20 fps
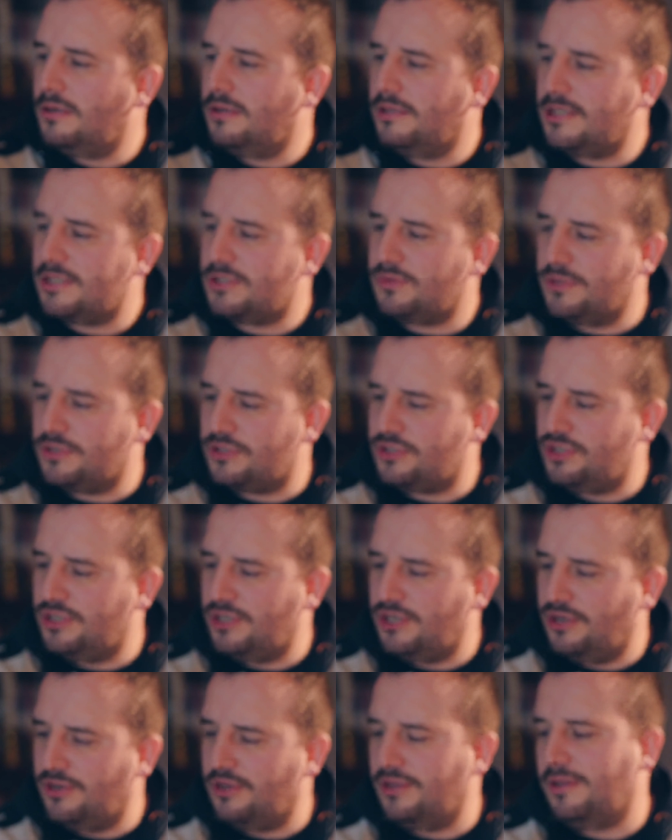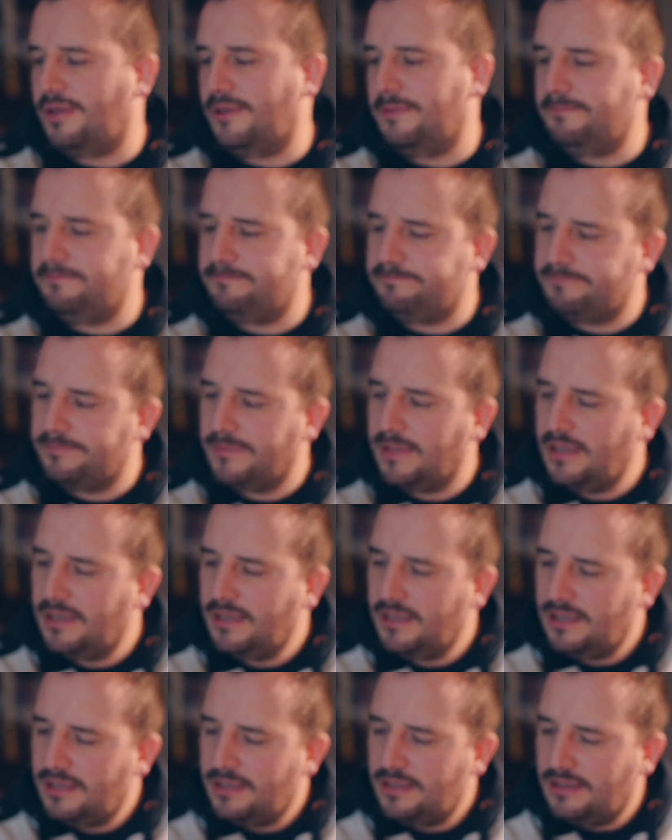This one's straight out
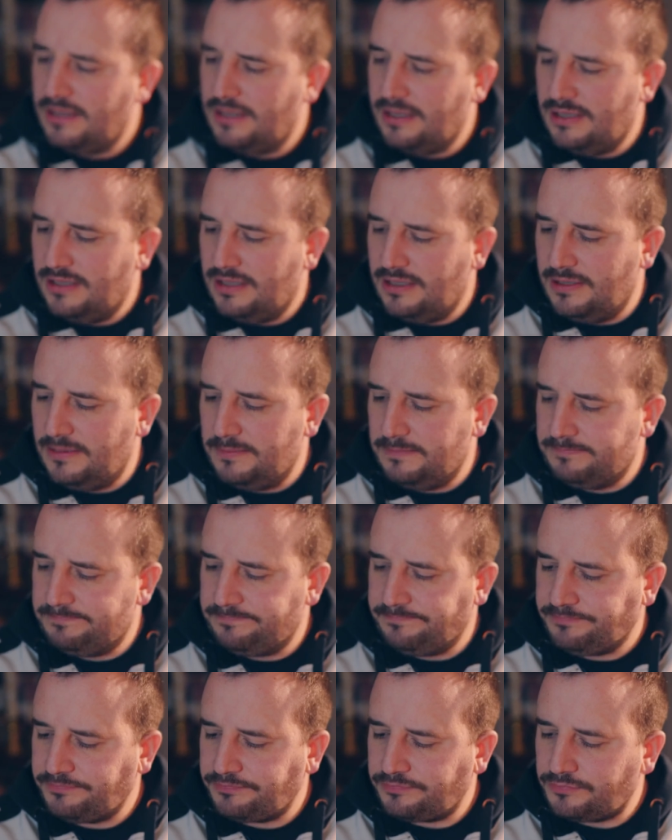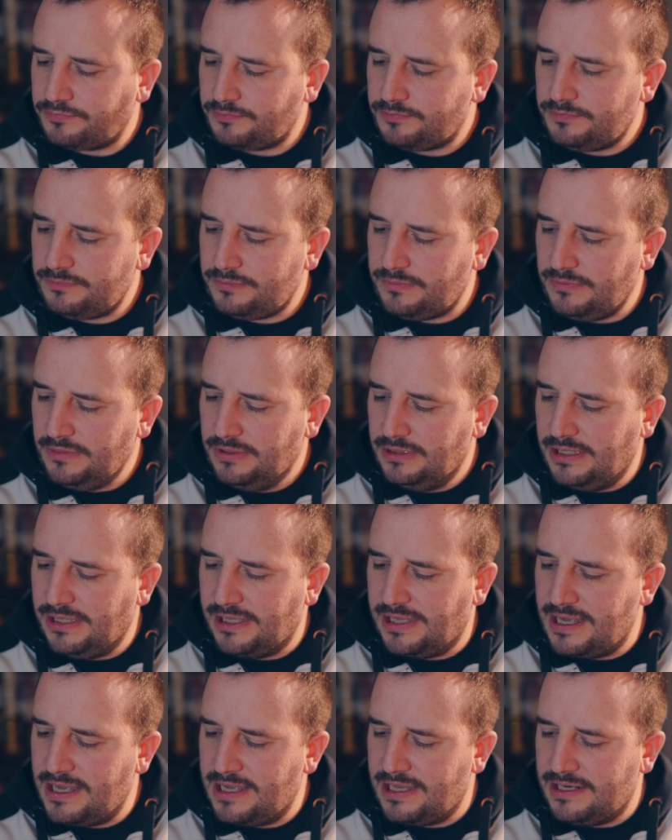the
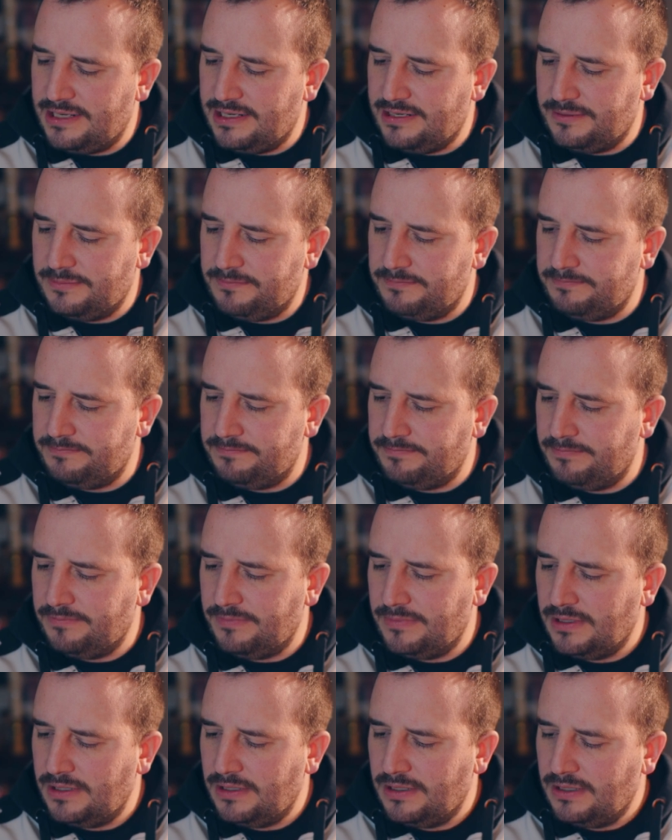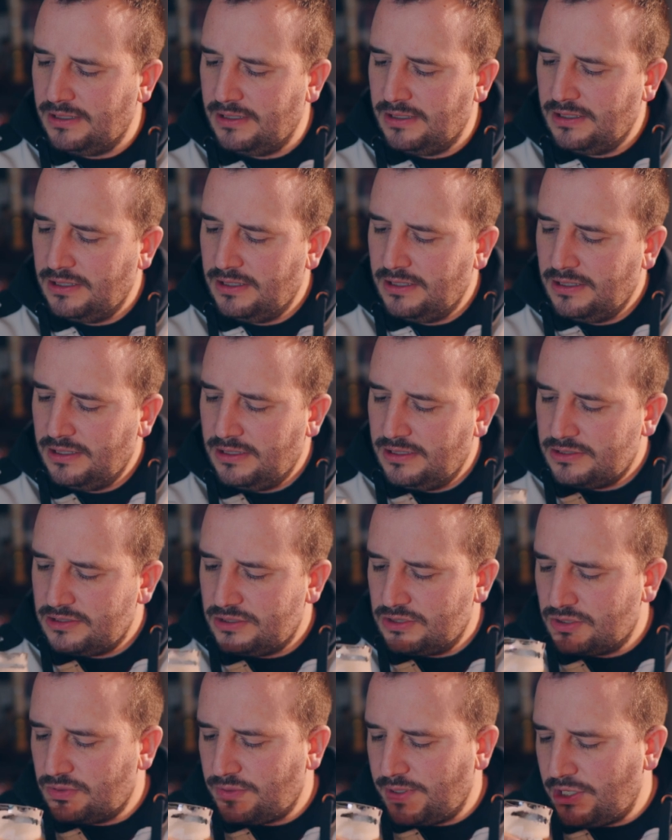kegerator, so
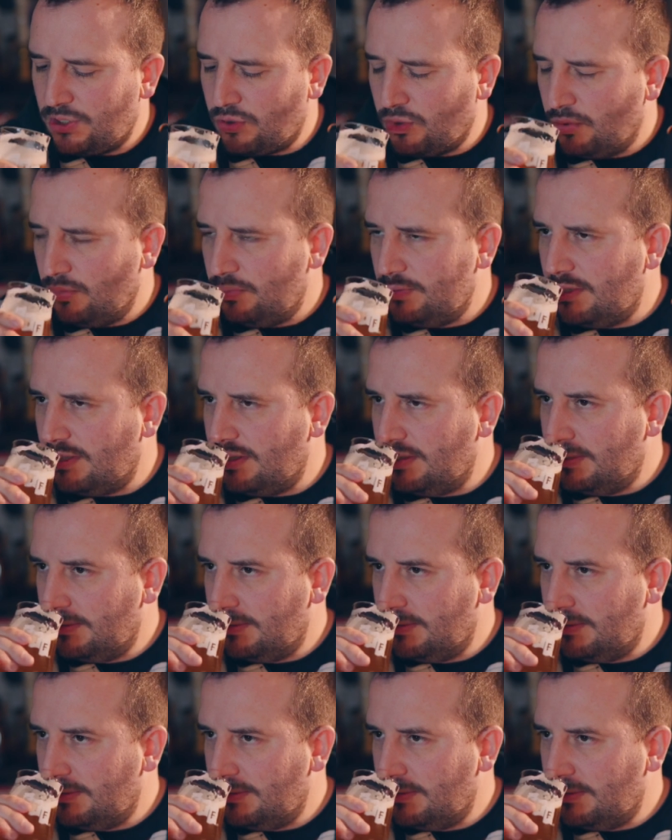it's quite cold.